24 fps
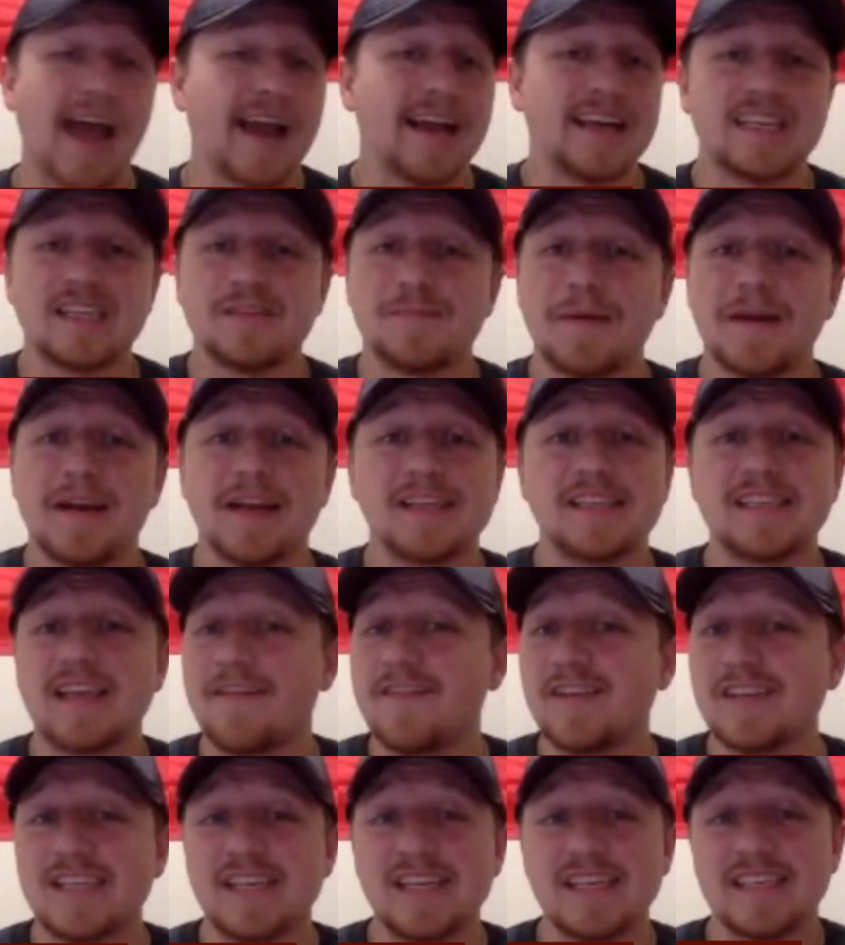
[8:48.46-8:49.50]
I could just be in a
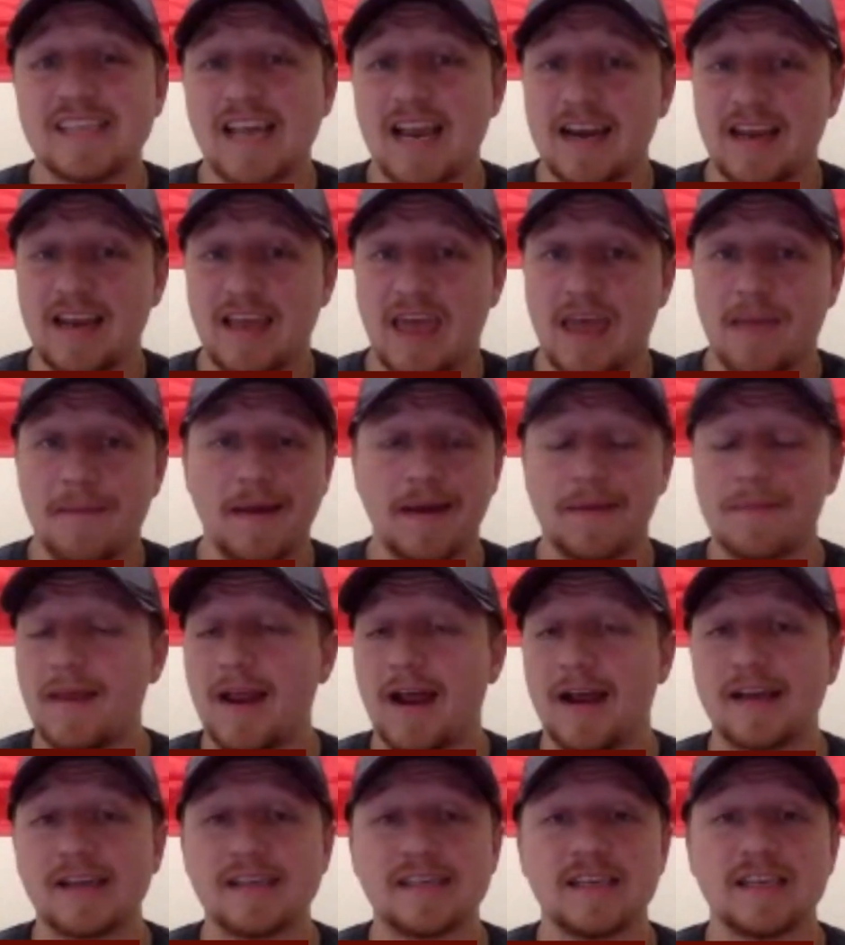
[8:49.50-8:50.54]
17-10 game. I mean,
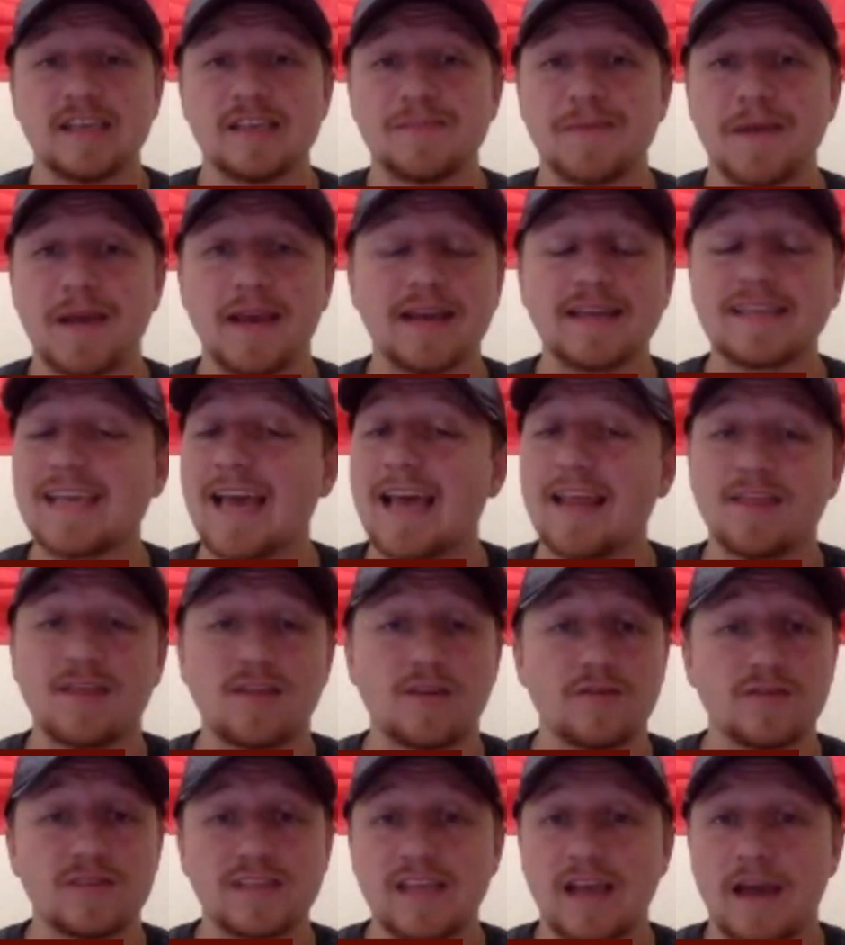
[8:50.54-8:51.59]
I could see this being a
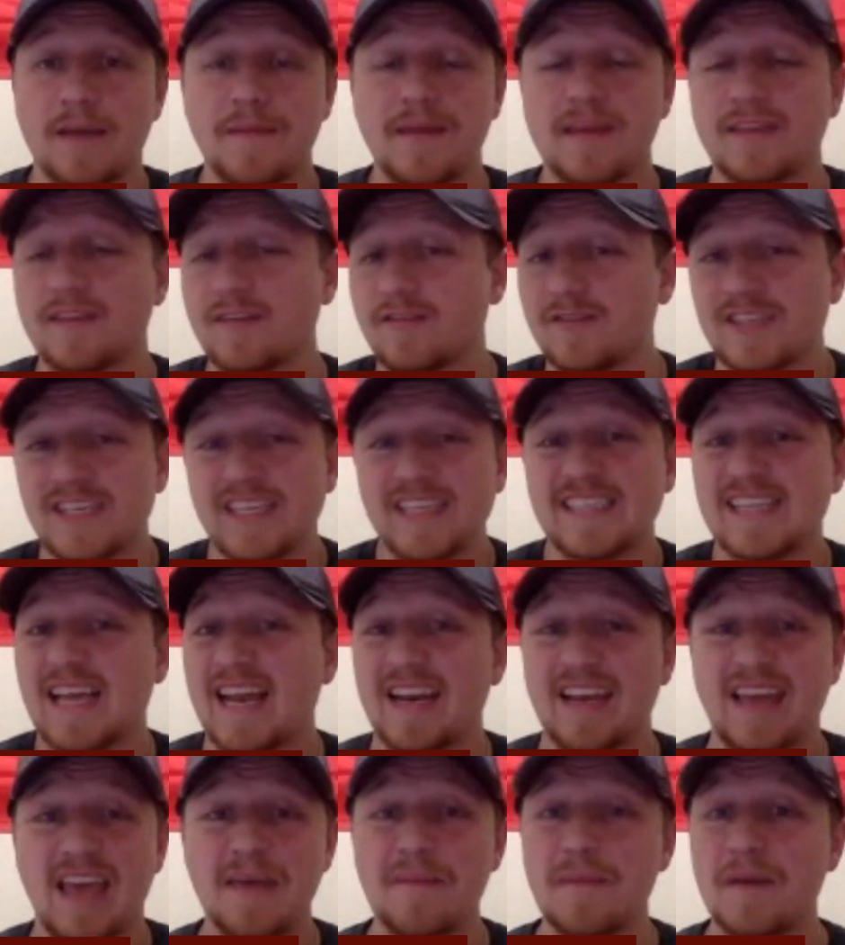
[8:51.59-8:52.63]
10-13. I mean, a
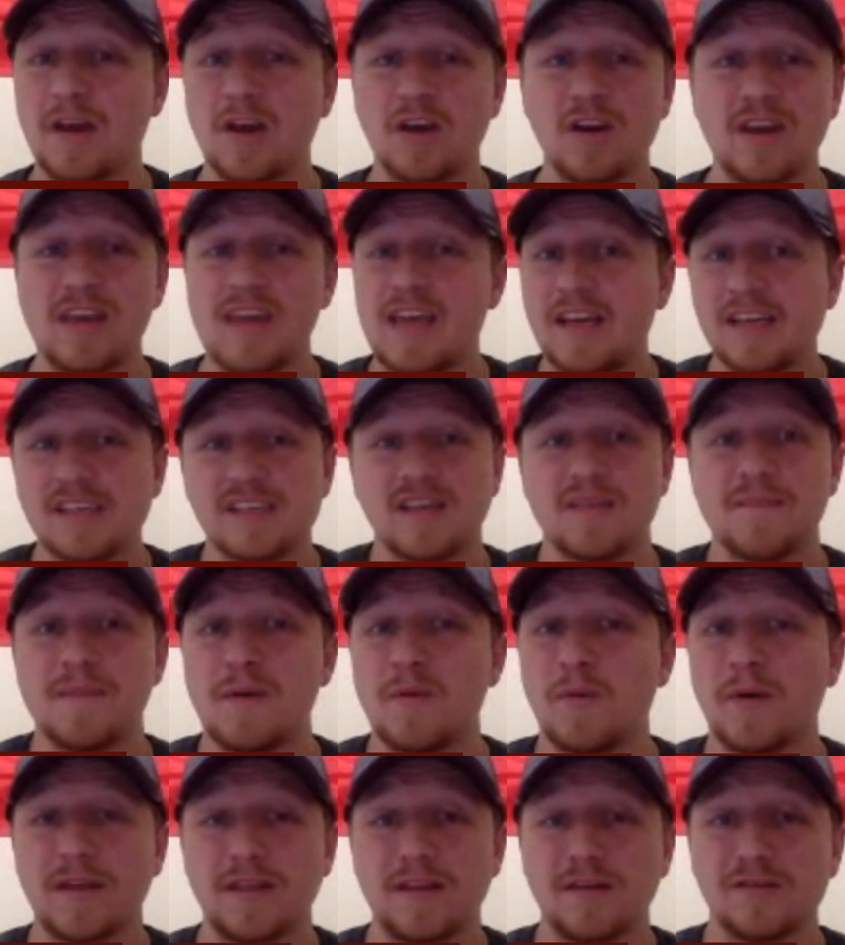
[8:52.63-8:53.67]
13-10 game. It could easily
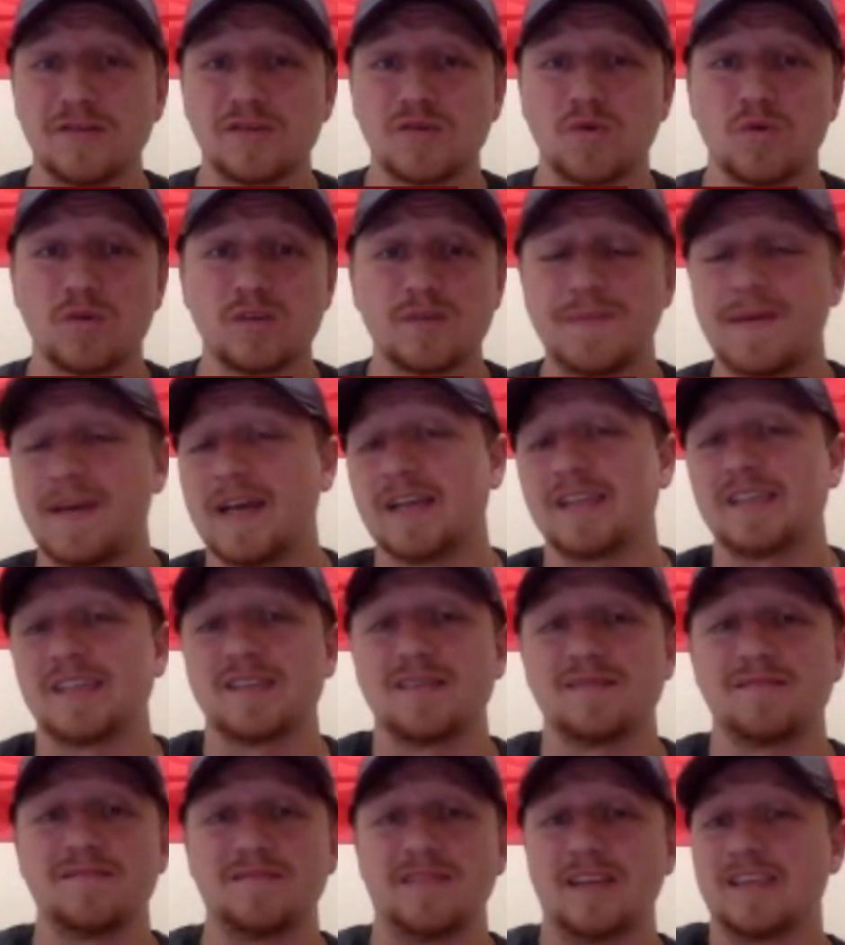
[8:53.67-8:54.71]
be one of those scores because
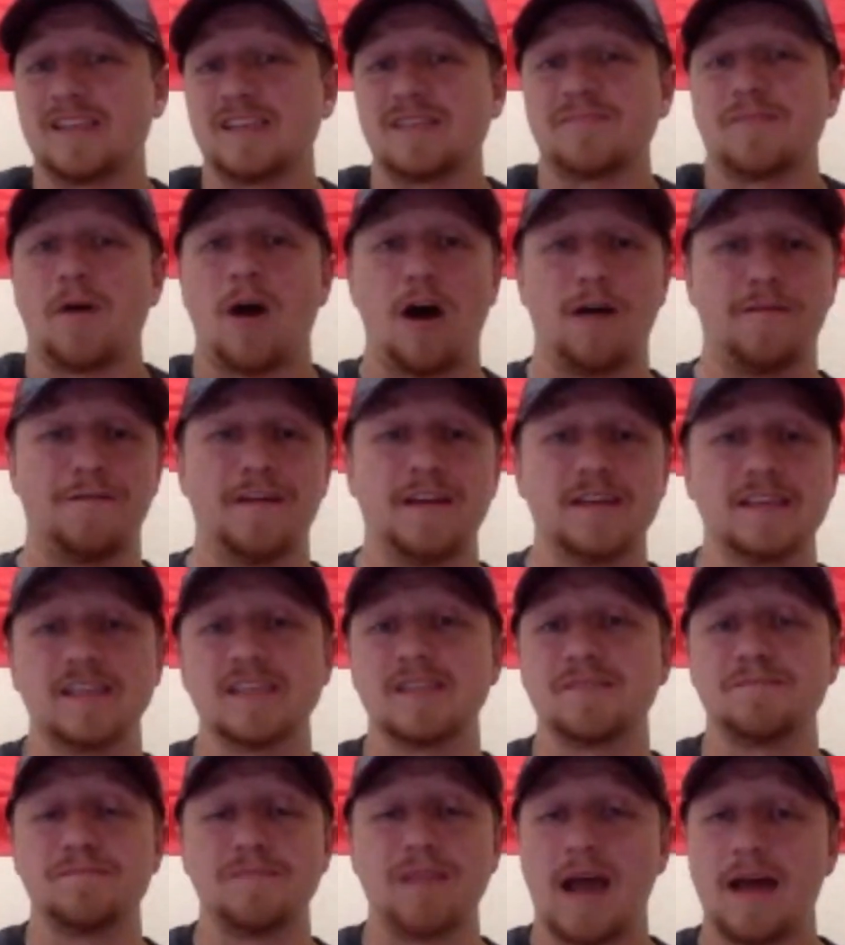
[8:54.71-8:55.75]
this offense
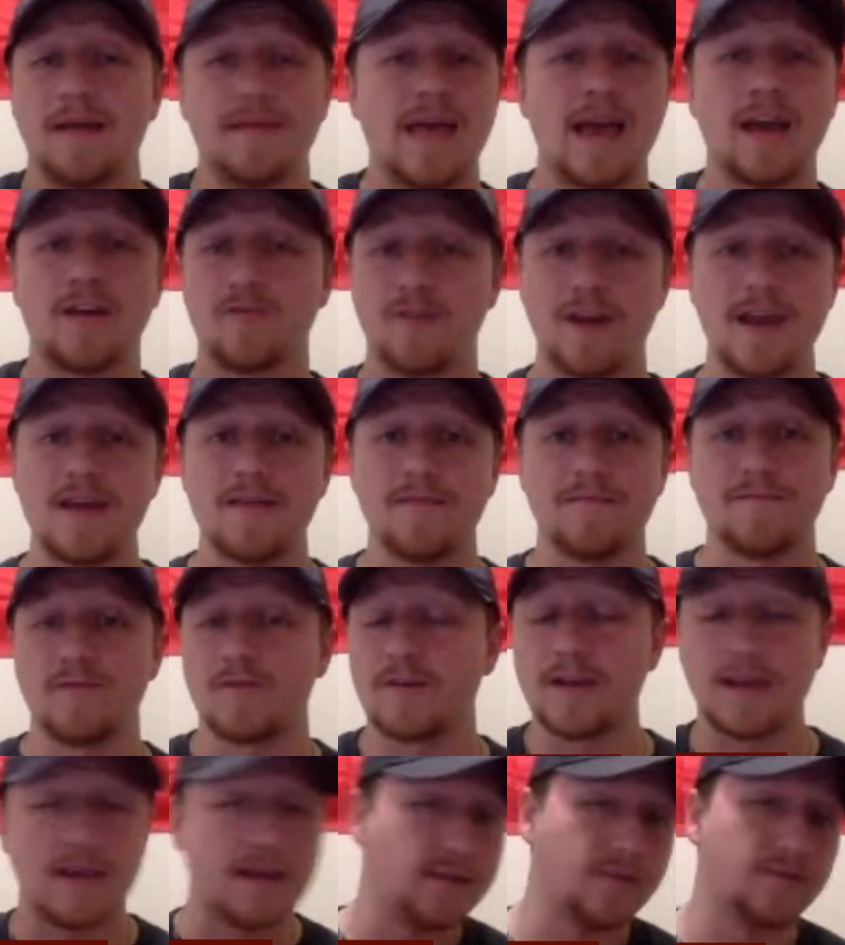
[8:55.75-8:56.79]
is not that great
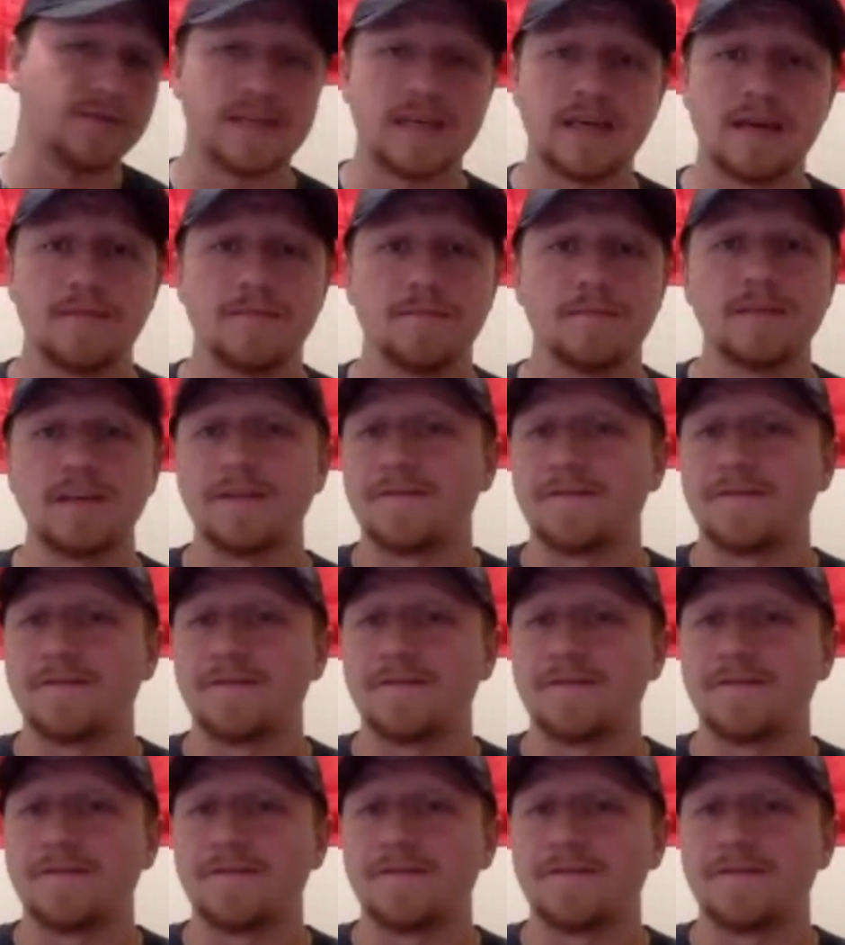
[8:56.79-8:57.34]
for either team.